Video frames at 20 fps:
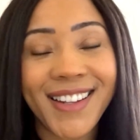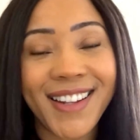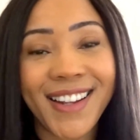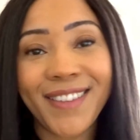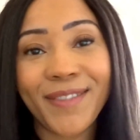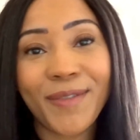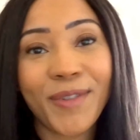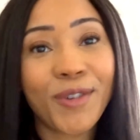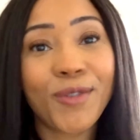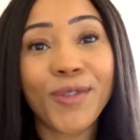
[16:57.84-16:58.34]

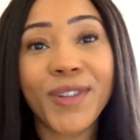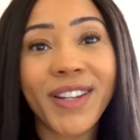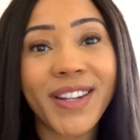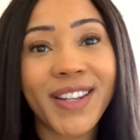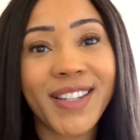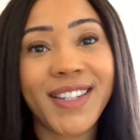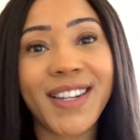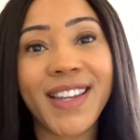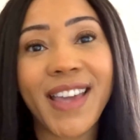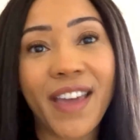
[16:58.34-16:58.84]
we're all in
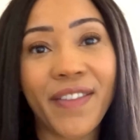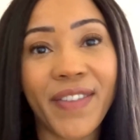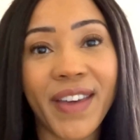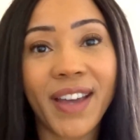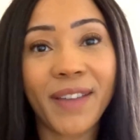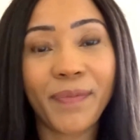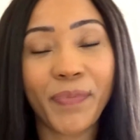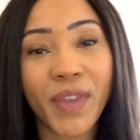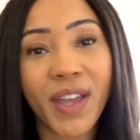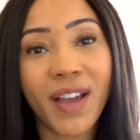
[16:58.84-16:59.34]
this
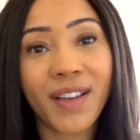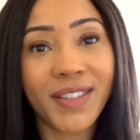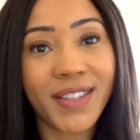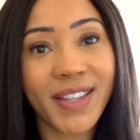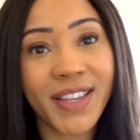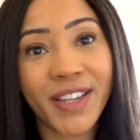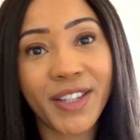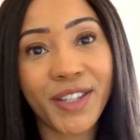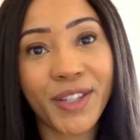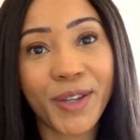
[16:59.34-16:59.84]
together. I'll
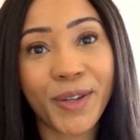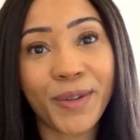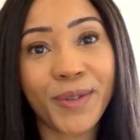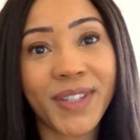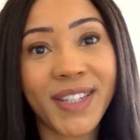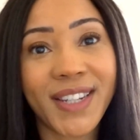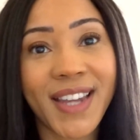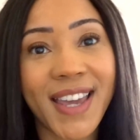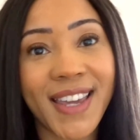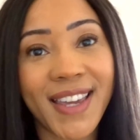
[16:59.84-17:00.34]
see you
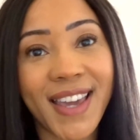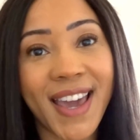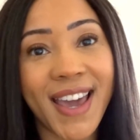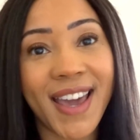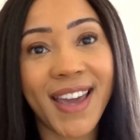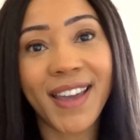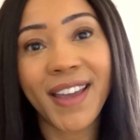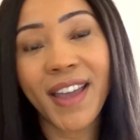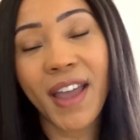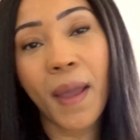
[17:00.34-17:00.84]
soon. Take
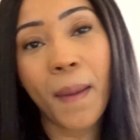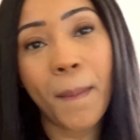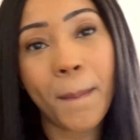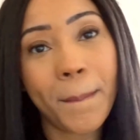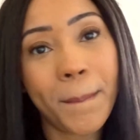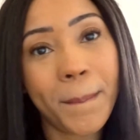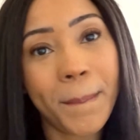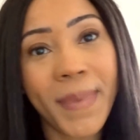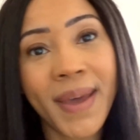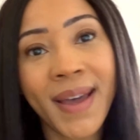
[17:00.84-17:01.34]
care.
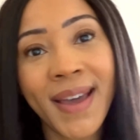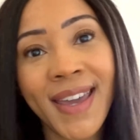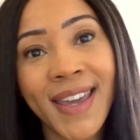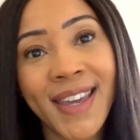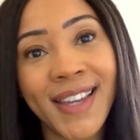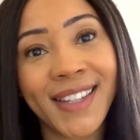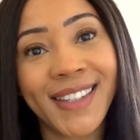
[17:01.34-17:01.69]
Bye.